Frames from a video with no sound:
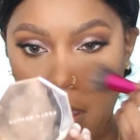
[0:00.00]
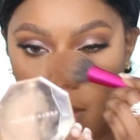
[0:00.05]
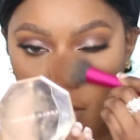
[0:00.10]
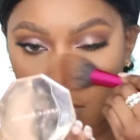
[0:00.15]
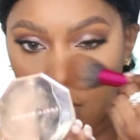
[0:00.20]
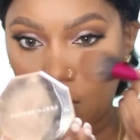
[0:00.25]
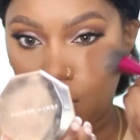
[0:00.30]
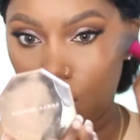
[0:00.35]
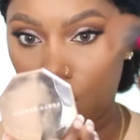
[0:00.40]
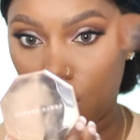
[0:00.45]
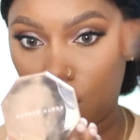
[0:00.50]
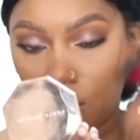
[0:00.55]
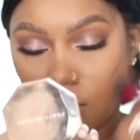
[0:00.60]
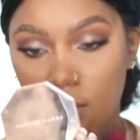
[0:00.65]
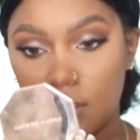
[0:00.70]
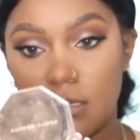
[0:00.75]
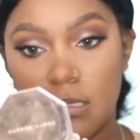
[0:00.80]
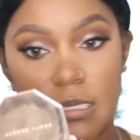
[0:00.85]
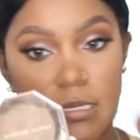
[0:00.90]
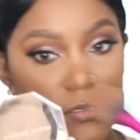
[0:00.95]
All the
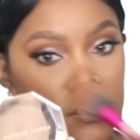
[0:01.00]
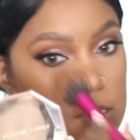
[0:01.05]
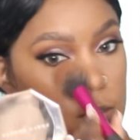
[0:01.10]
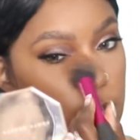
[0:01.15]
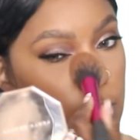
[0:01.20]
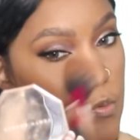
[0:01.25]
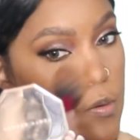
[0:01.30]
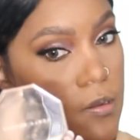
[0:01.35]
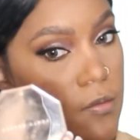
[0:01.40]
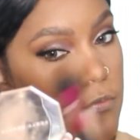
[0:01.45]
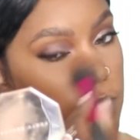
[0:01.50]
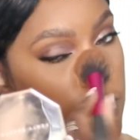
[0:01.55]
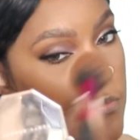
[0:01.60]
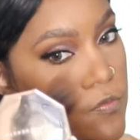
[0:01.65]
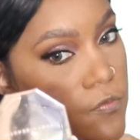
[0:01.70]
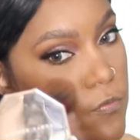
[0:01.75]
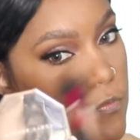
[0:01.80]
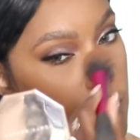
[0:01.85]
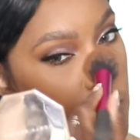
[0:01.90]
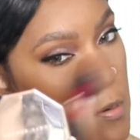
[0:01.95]
things I'm grateful
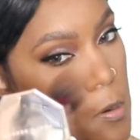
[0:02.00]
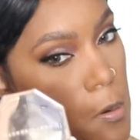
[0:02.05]
for.